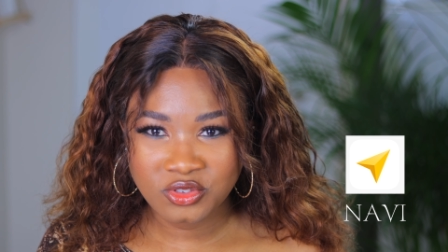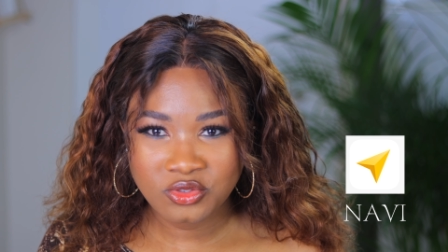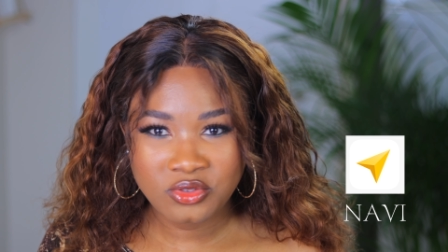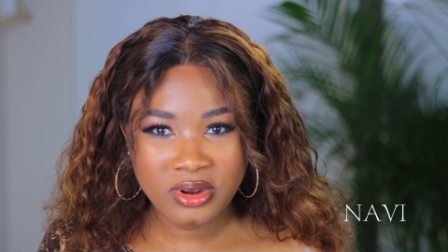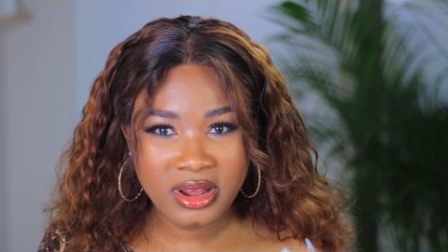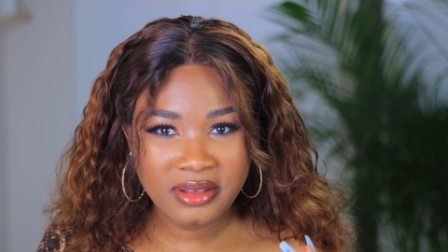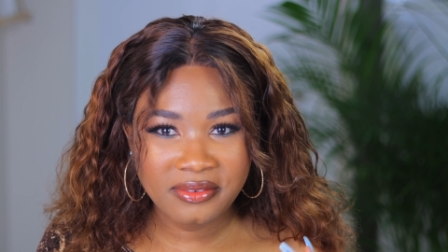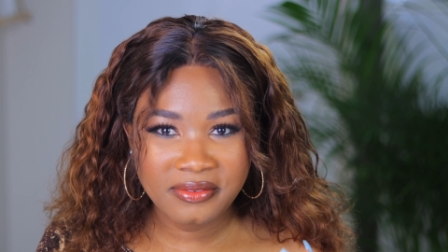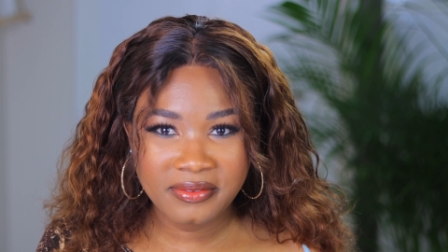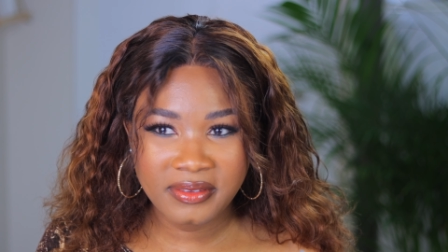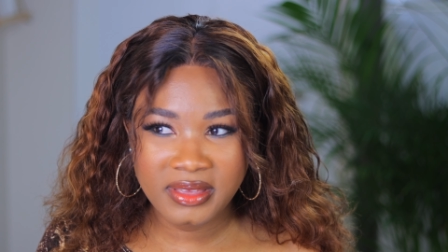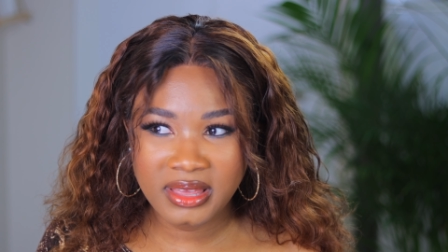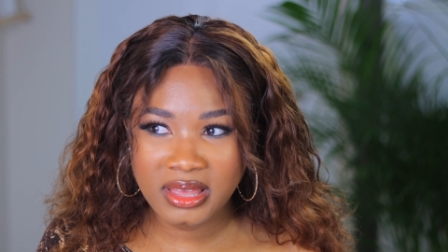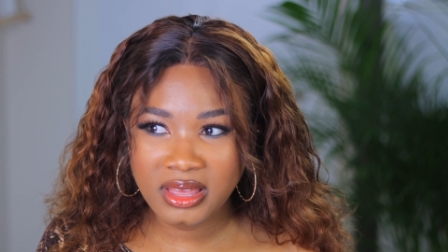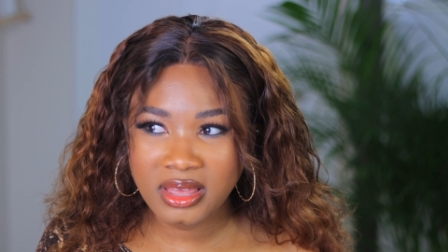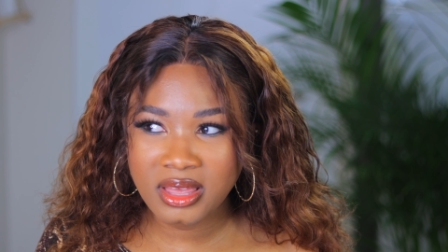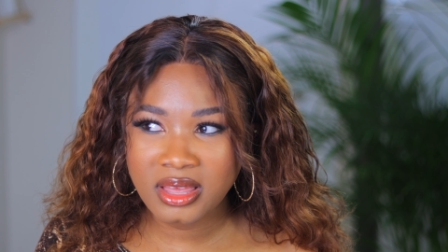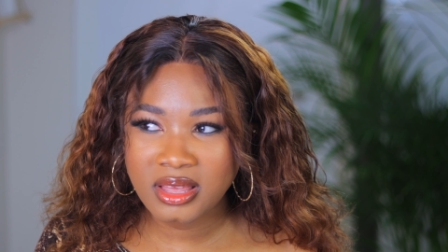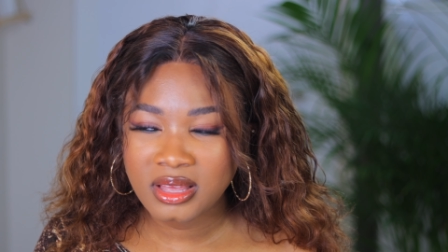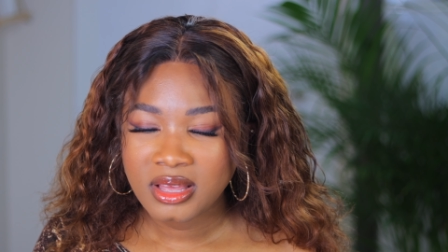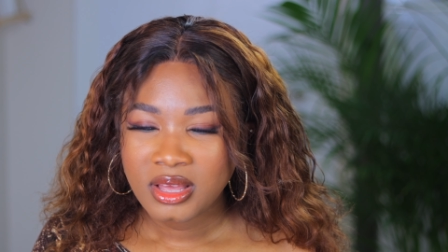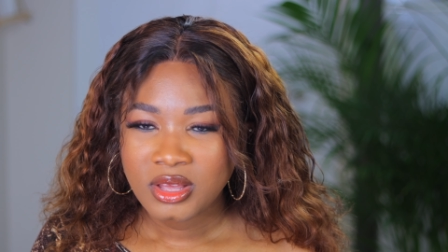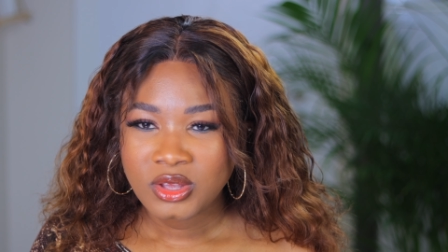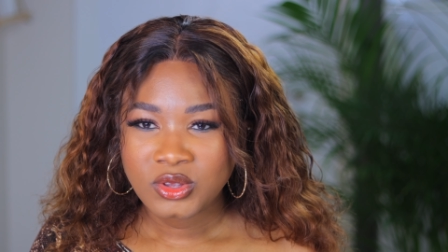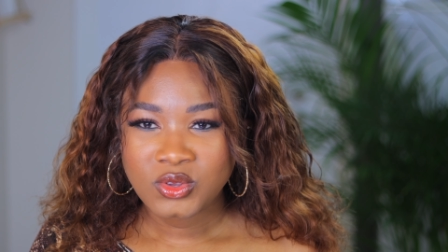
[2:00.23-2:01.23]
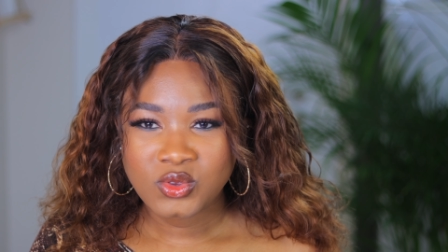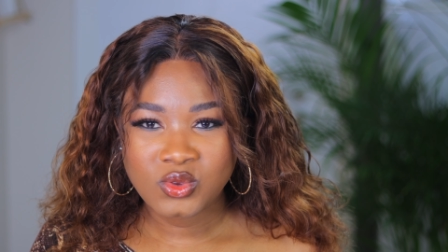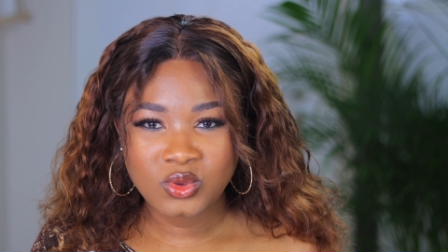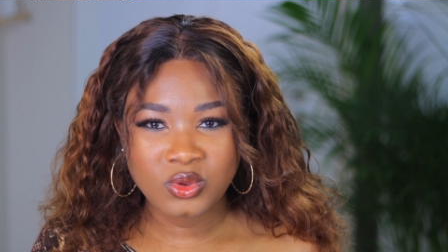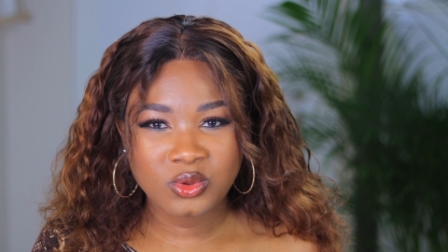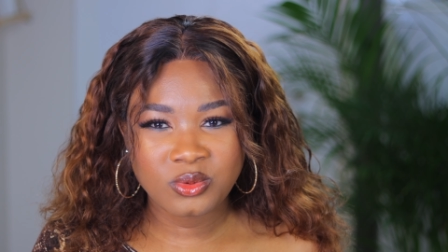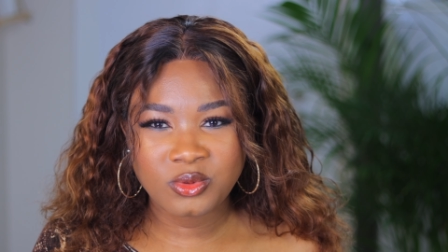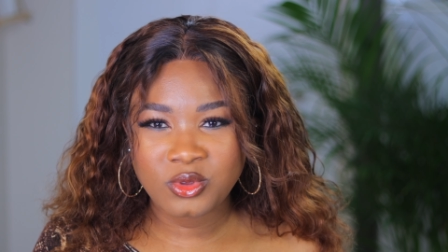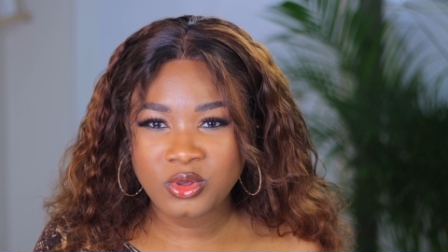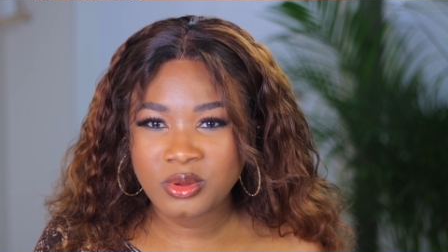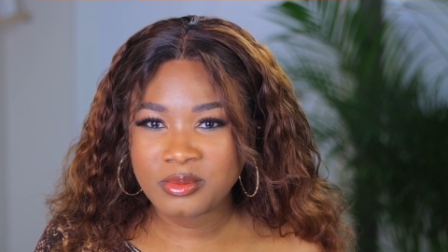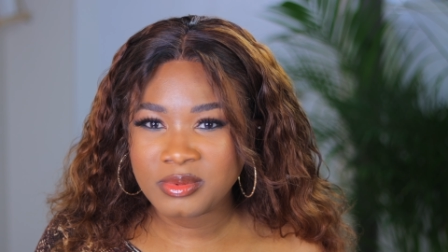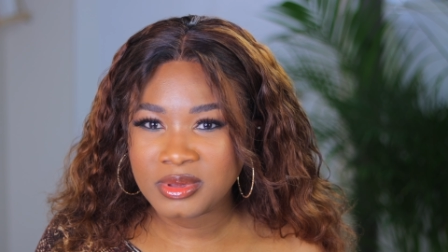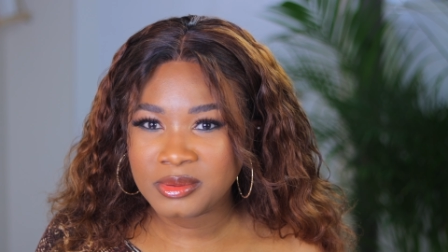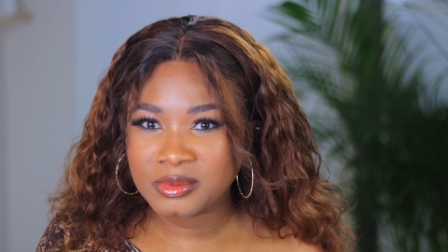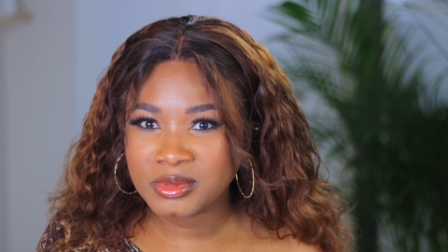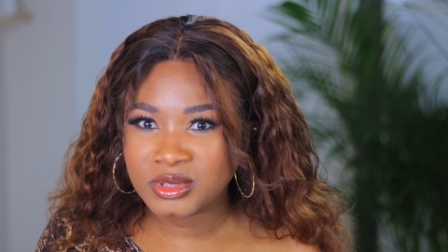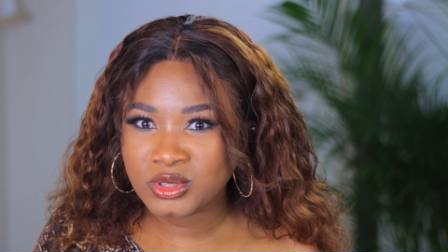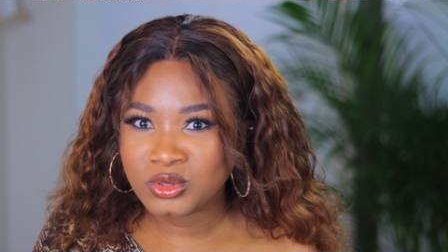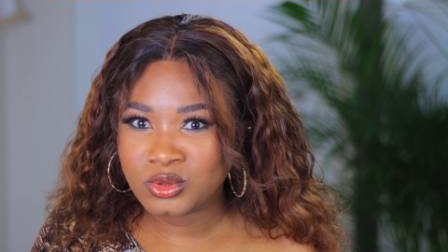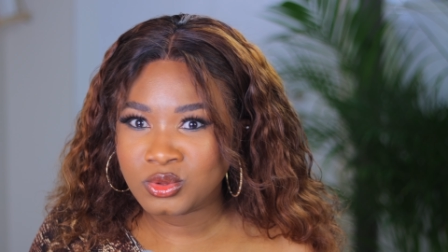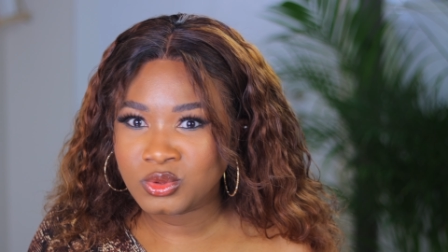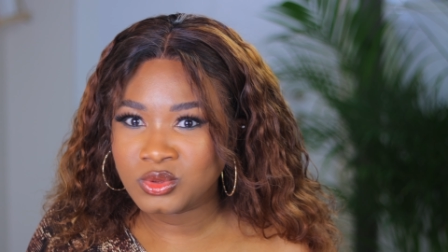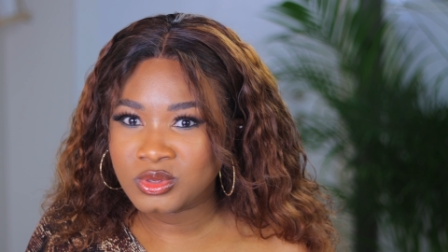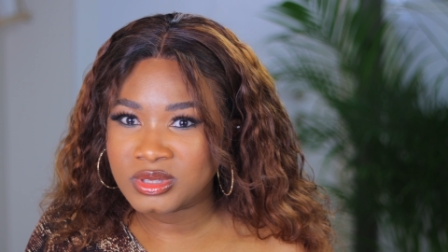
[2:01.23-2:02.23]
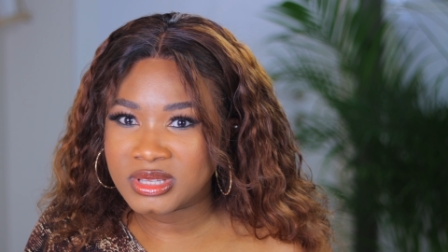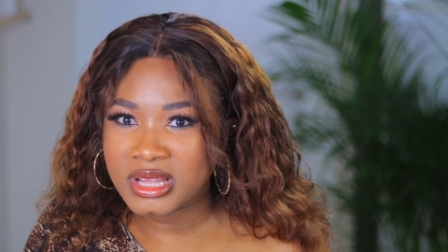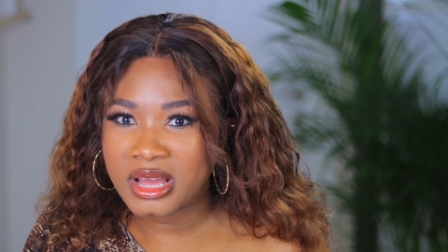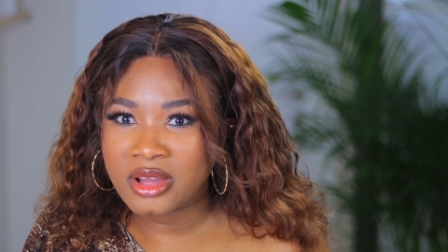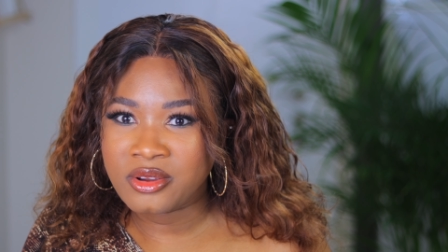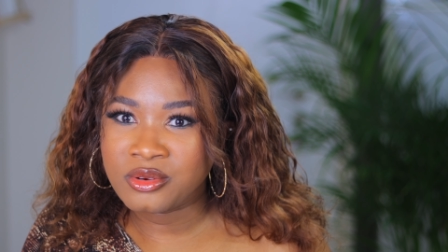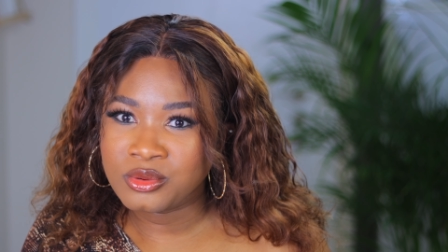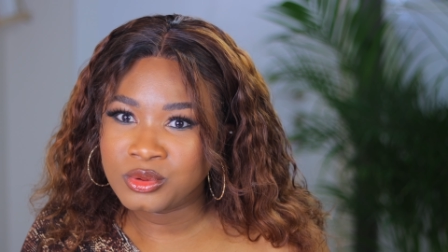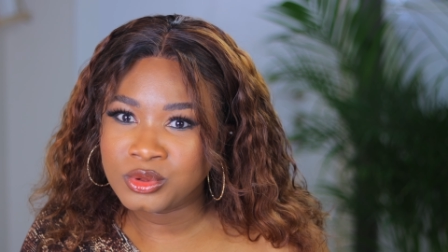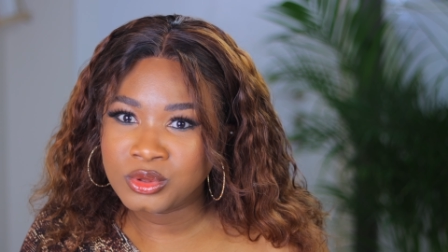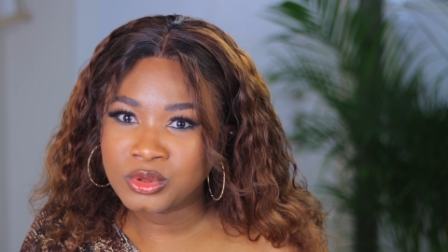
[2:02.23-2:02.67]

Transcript: traffic, so you'll not be able to use that